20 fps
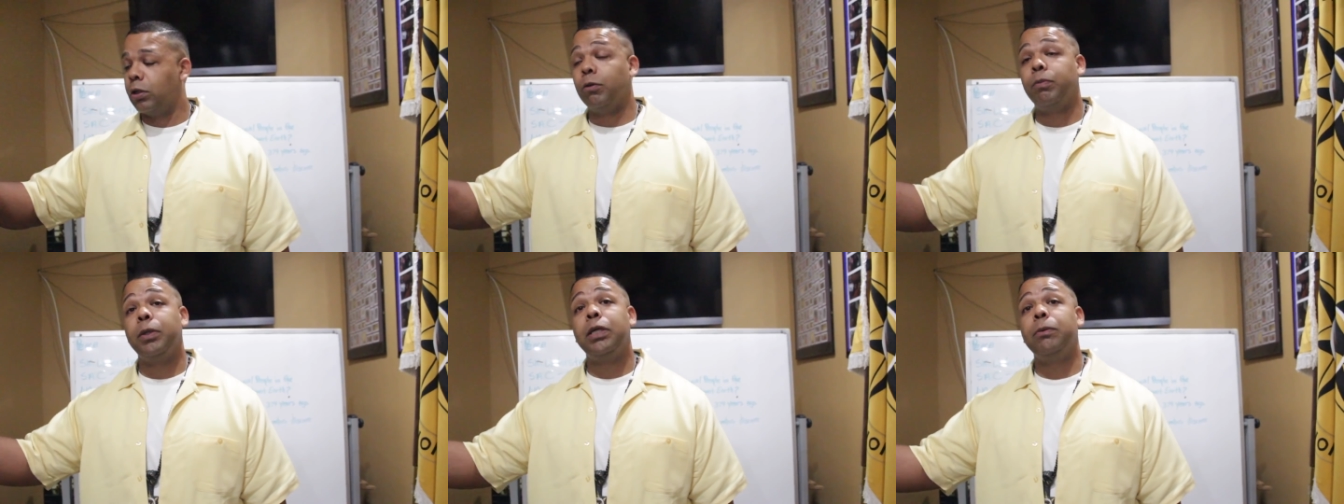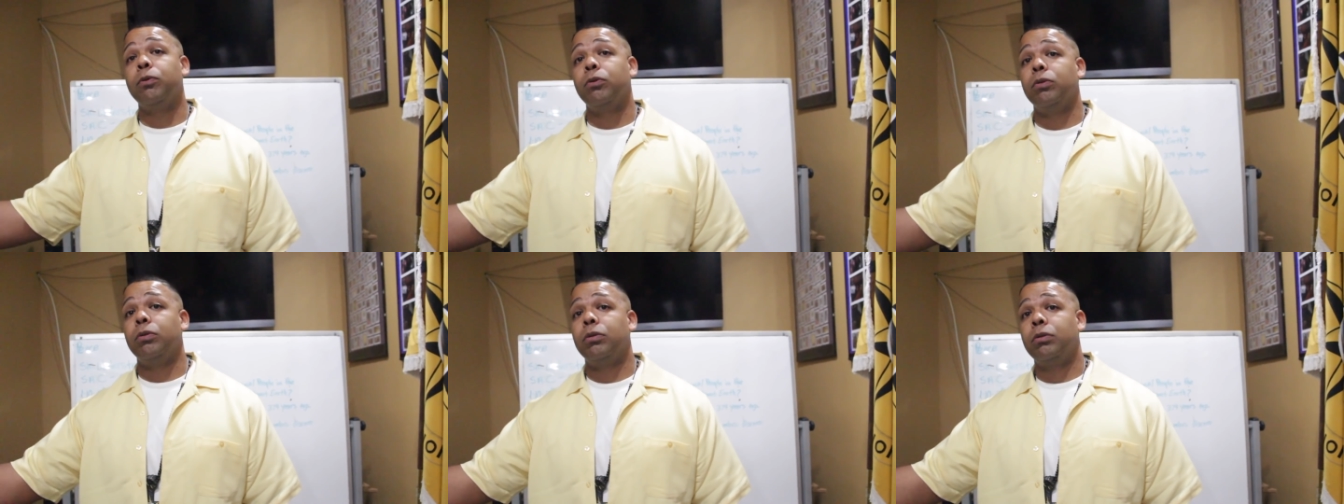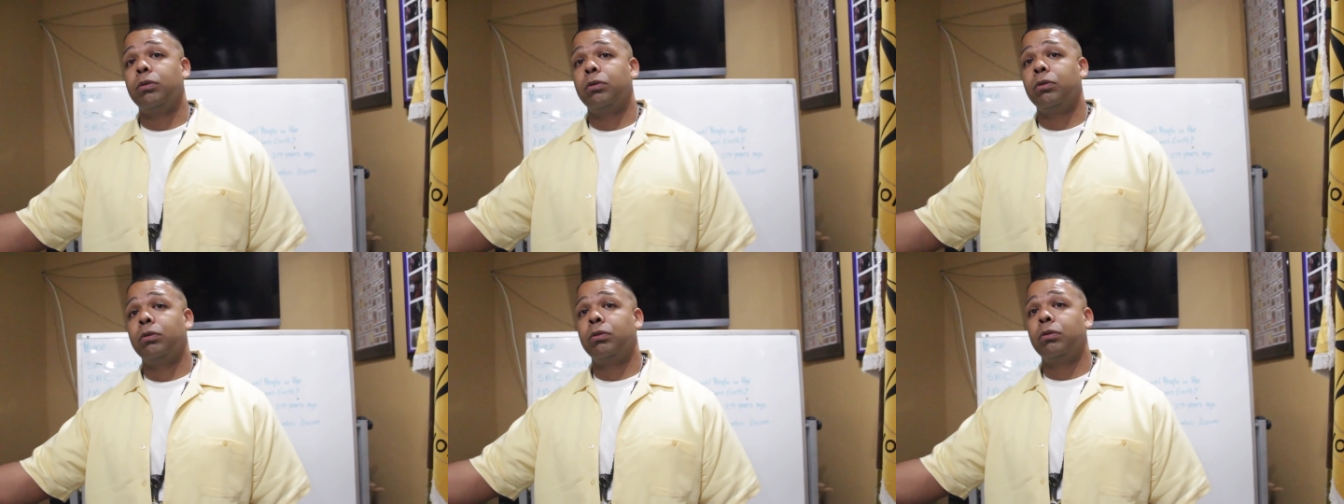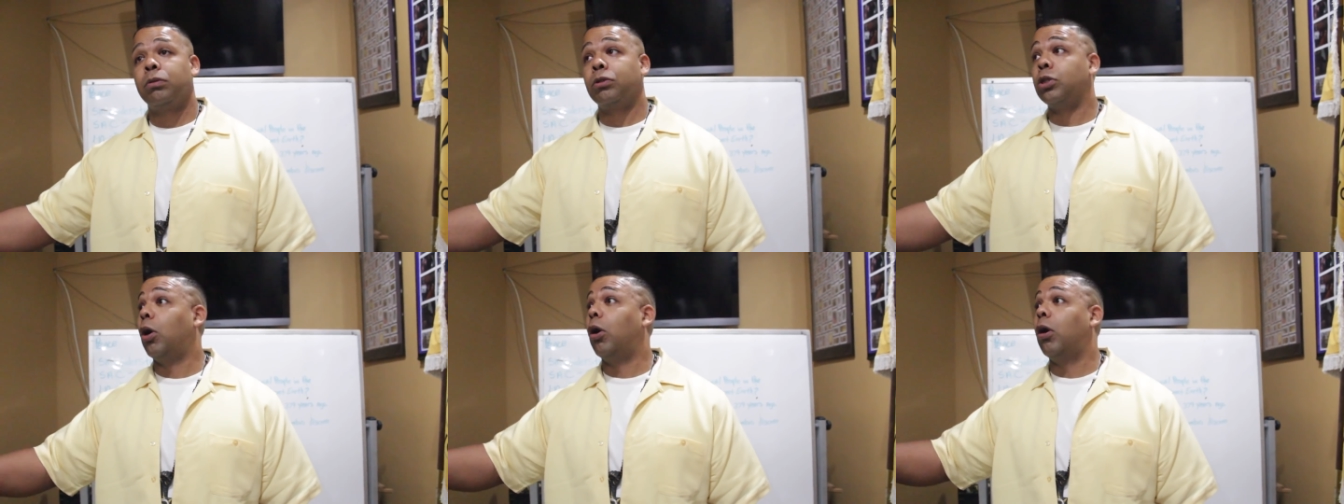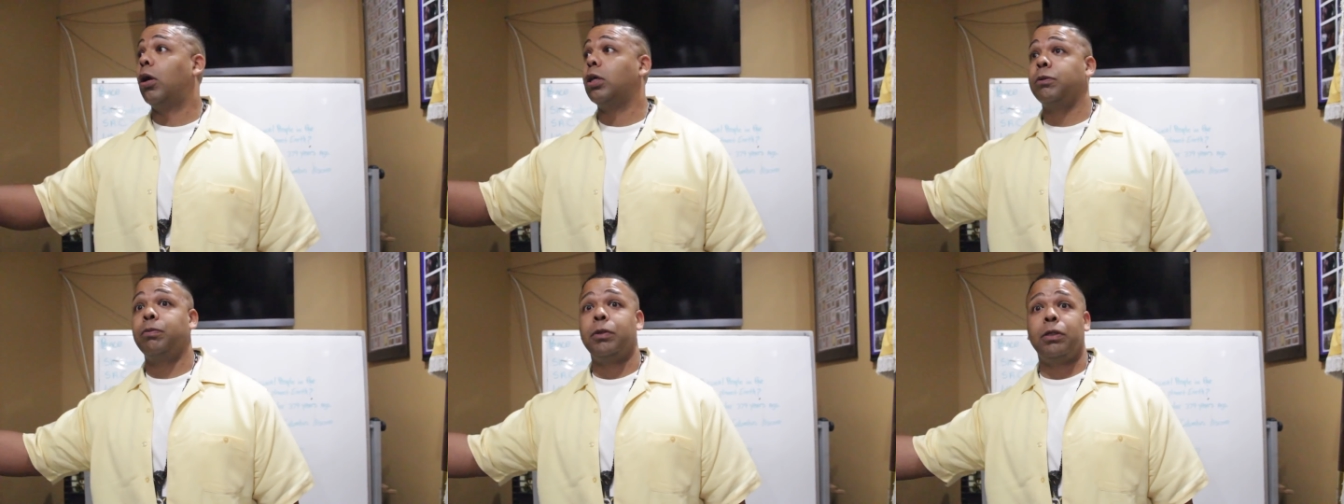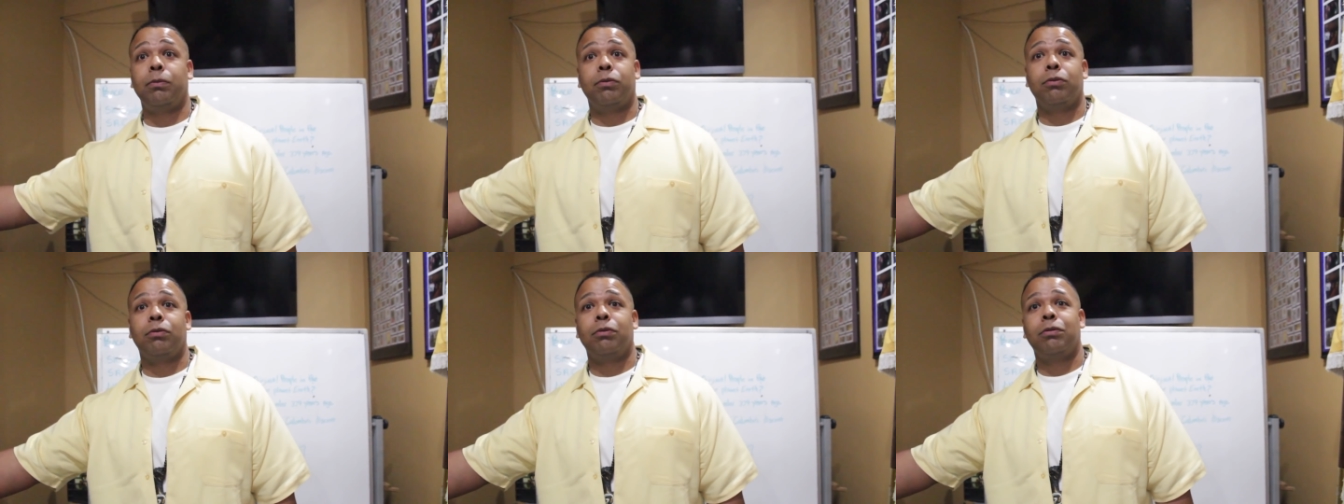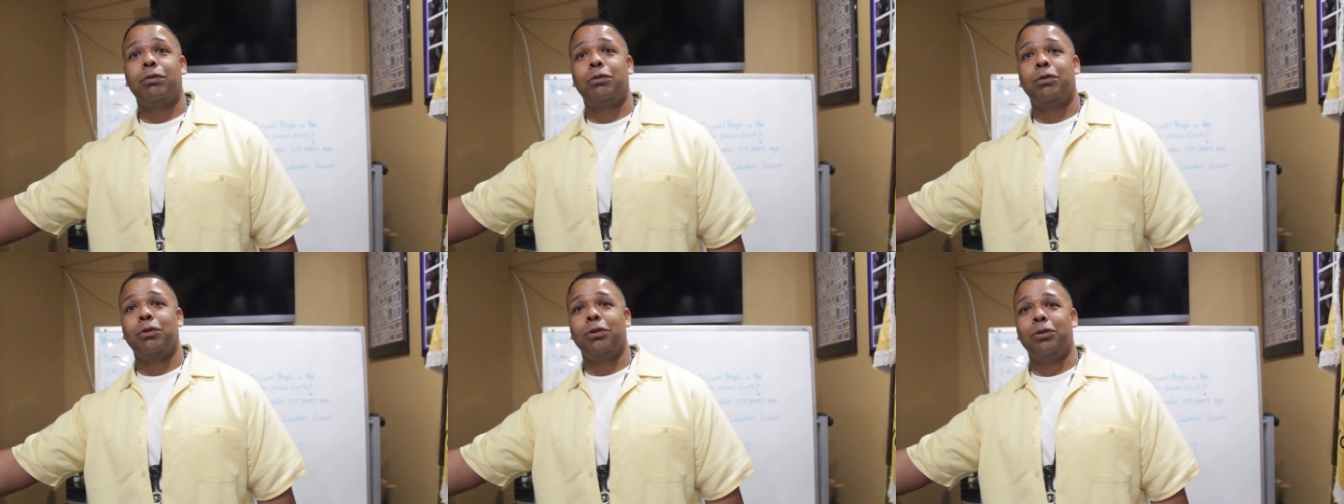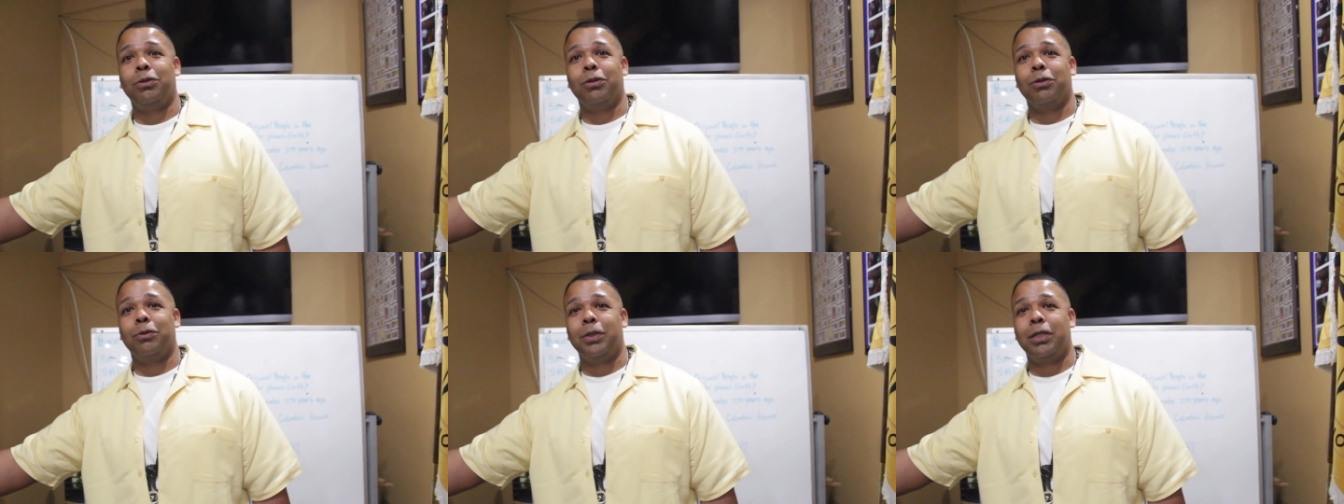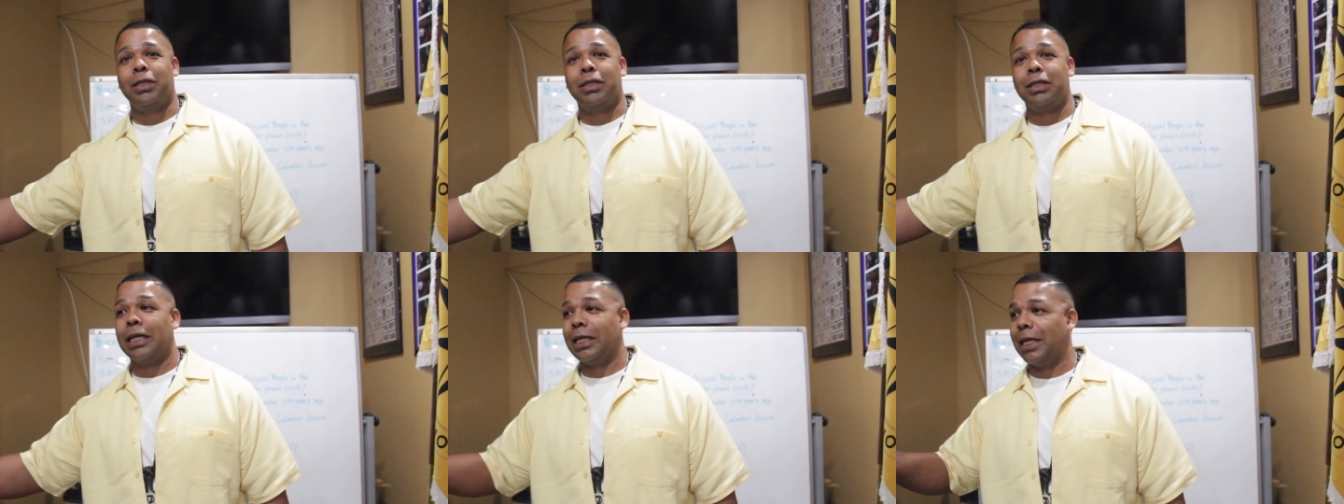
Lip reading: the people, mm-hmm. God's people. You know what I mean?